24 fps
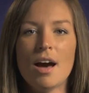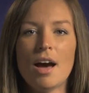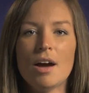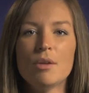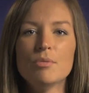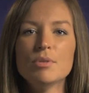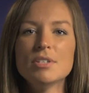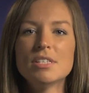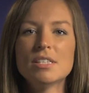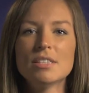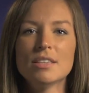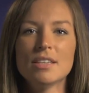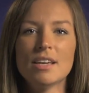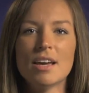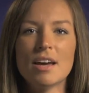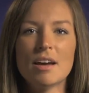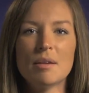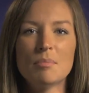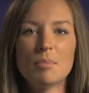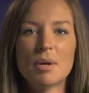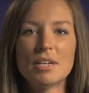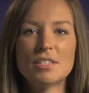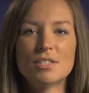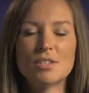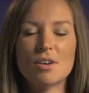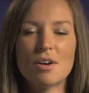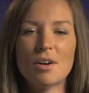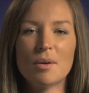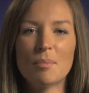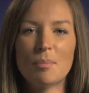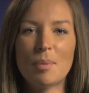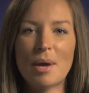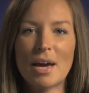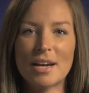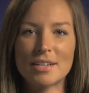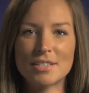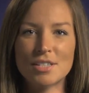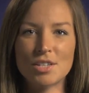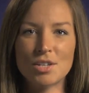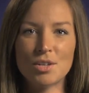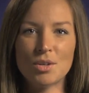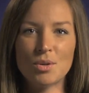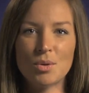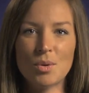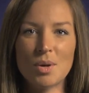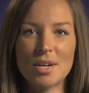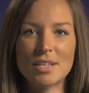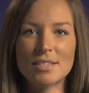I recently had my song Back to
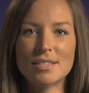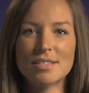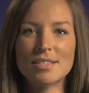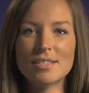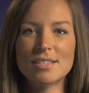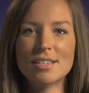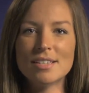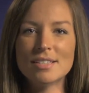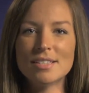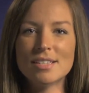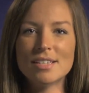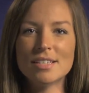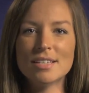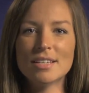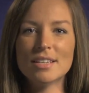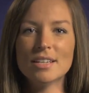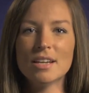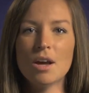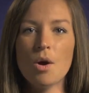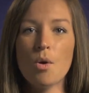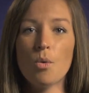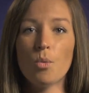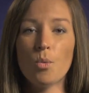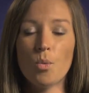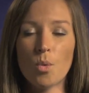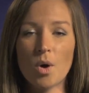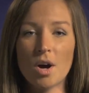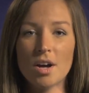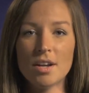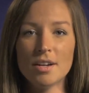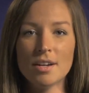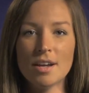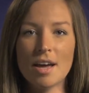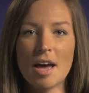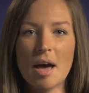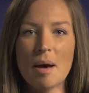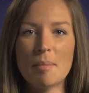You in season 1,